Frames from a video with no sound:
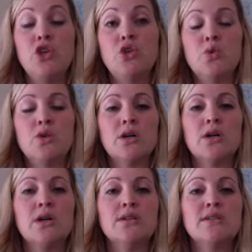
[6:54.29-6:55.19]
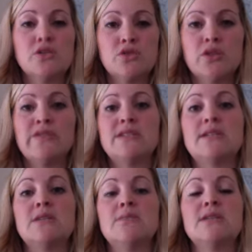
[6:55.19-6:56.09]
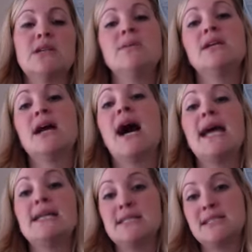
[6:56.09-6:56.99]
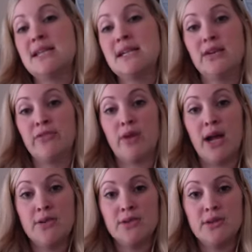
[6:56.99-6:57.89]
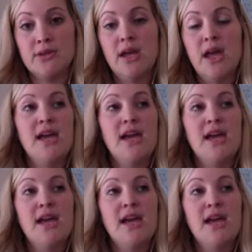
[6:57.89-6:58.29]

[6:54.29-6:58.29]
your central nervous system is going to be in a heightened state of arousal.